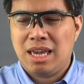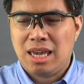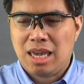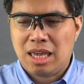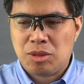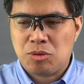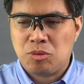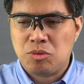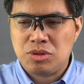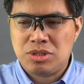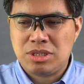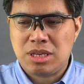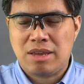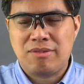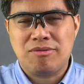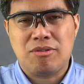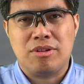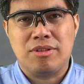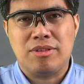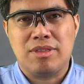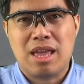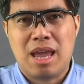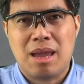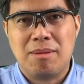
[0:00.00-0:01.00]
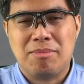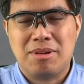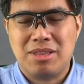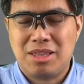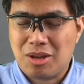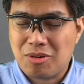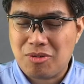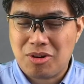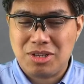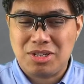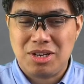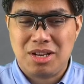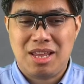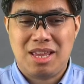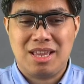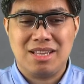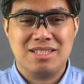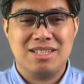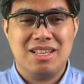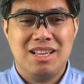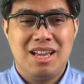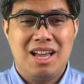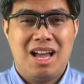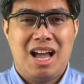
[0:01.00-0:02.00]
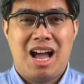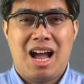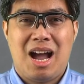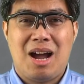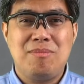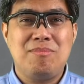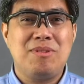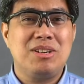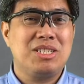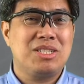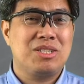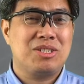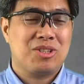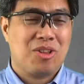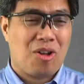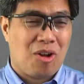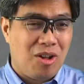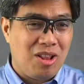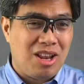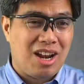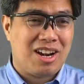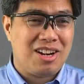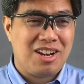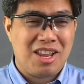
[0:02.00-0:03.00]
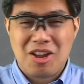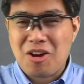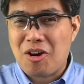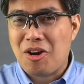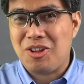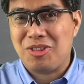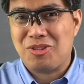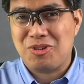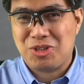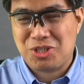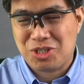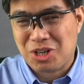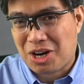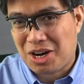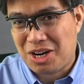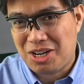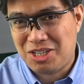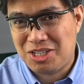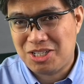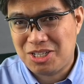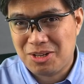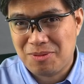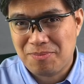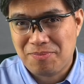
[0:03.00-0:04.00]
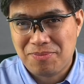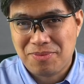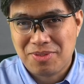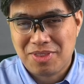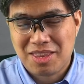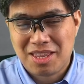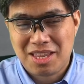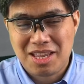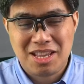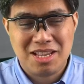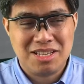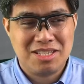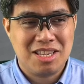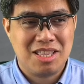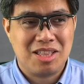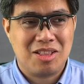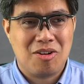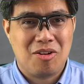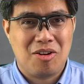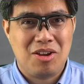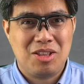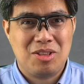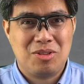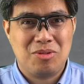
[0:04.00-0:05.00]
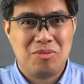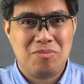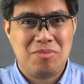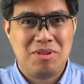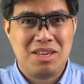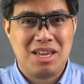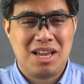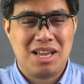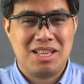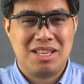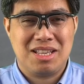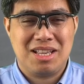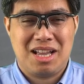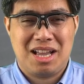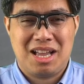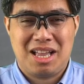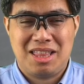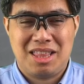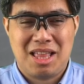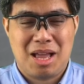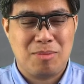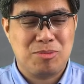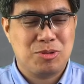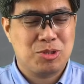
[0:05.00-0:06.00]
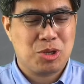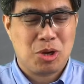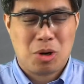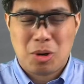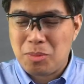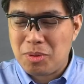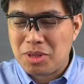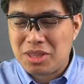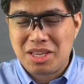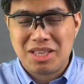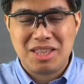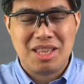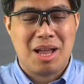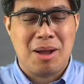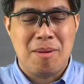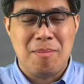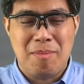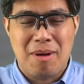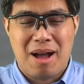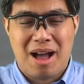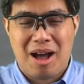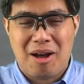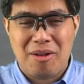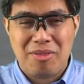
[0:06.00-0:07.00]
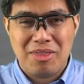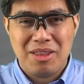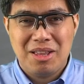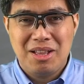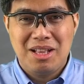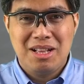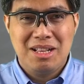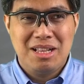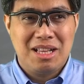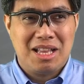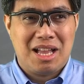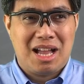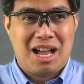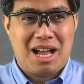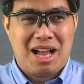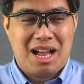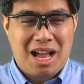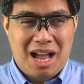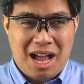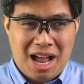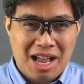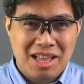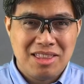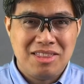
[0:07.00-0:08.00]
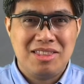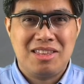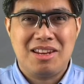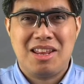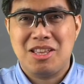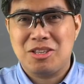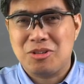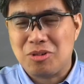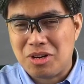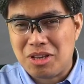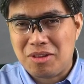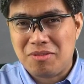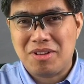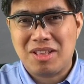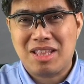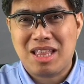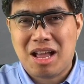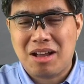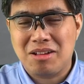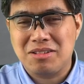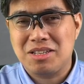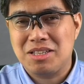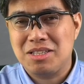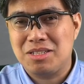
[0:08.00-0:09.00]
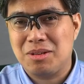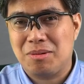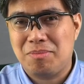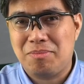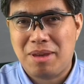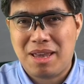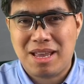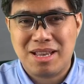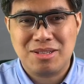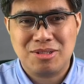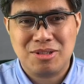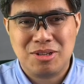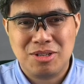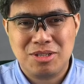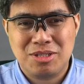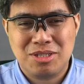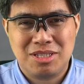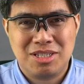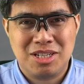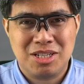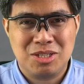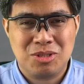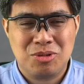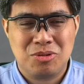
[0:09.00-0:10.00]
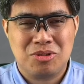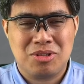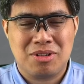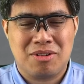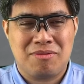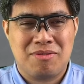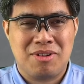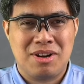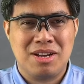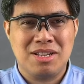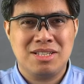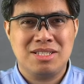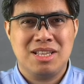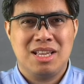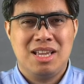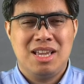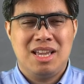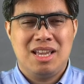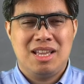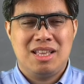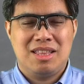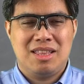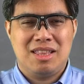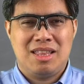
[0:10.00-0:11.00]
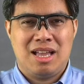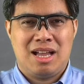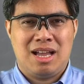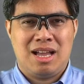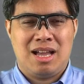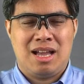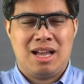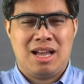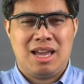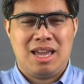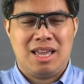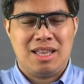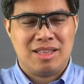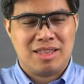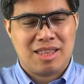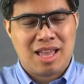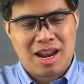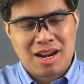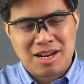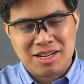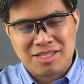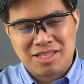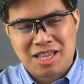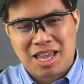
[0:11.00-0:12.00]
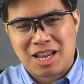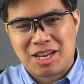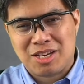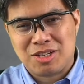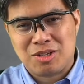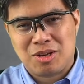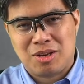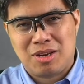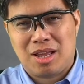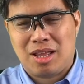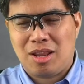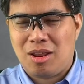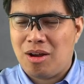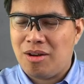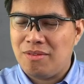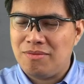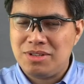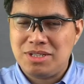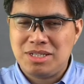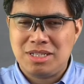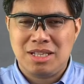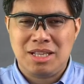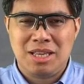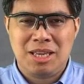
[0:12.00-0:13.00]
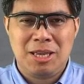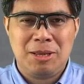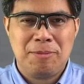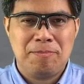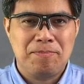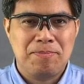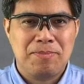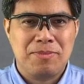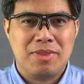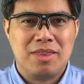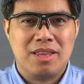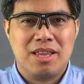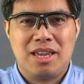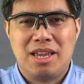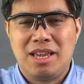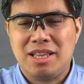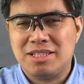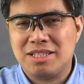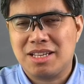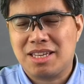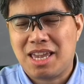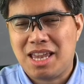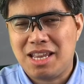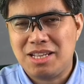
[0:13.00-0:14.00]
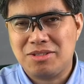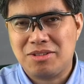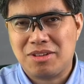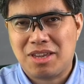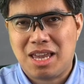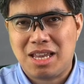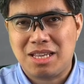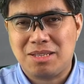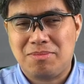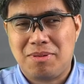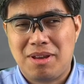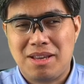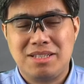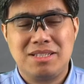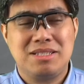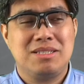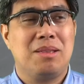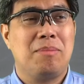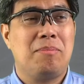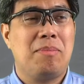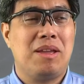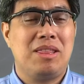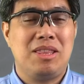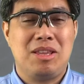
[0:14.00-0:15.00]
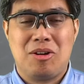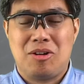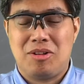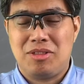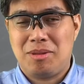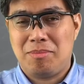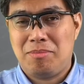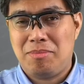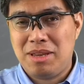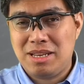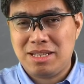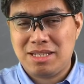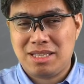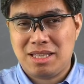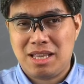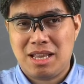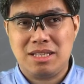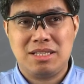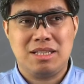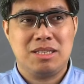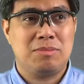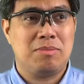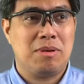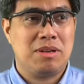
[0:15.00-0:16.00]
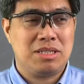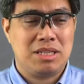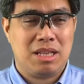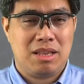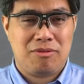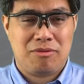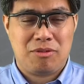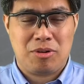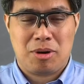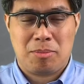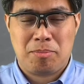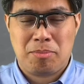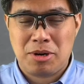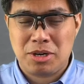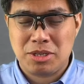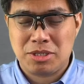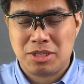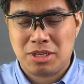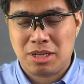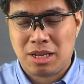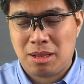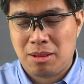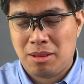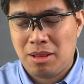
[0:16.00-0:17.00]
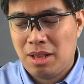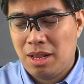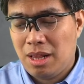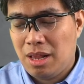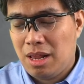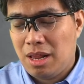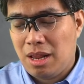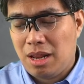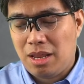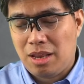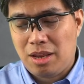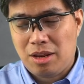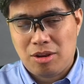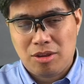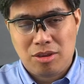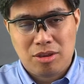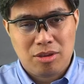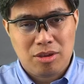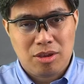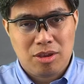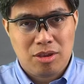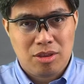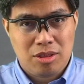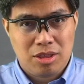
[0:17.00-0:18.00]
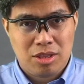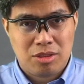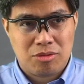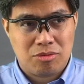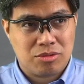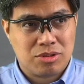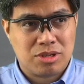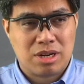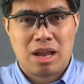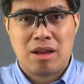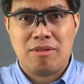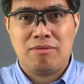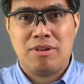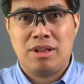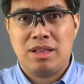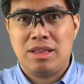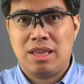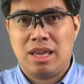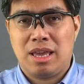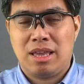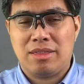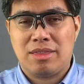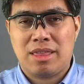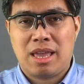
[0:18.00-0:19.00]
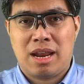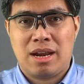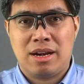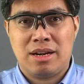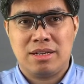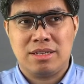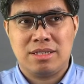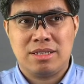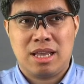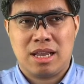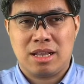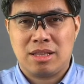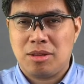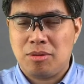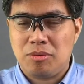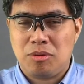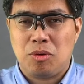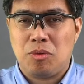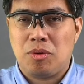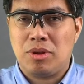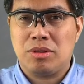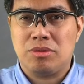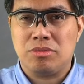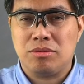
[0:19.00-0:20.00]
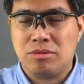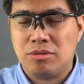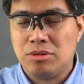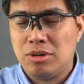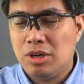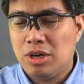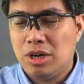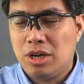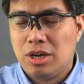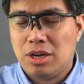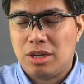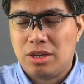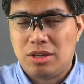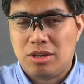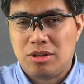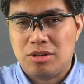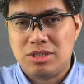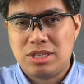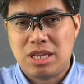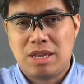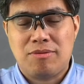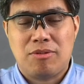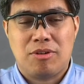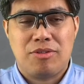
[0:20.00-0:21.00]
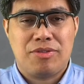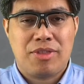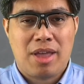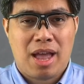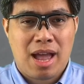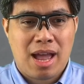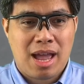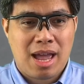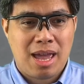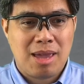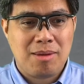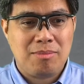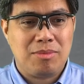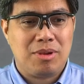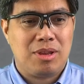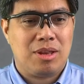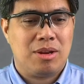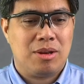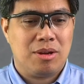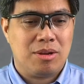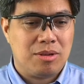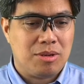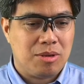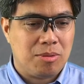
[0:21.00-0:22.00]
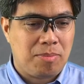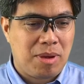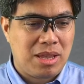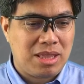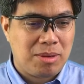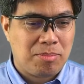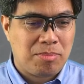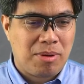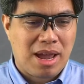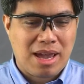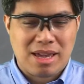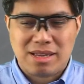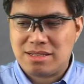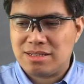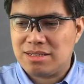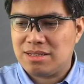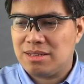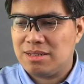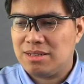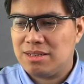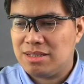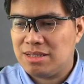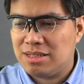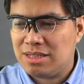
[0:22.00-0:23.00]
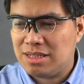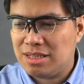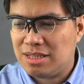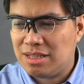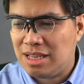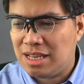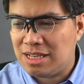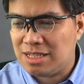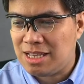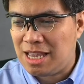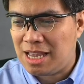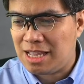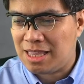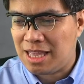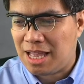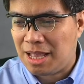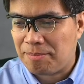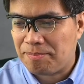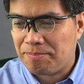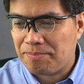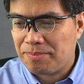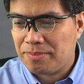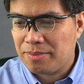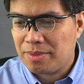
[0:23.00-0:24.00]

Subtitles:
it would save on time. But the question is, how much toll are they going to charge? Is it going to be an absorbent amount, hundreds or even thousands of pesos just to traverse the entire section? And obviously, it's a case-to-case basis depending on the business, especially if you're personal, you need to travel the entire sector, you want to save on time, you pay the price, things like that.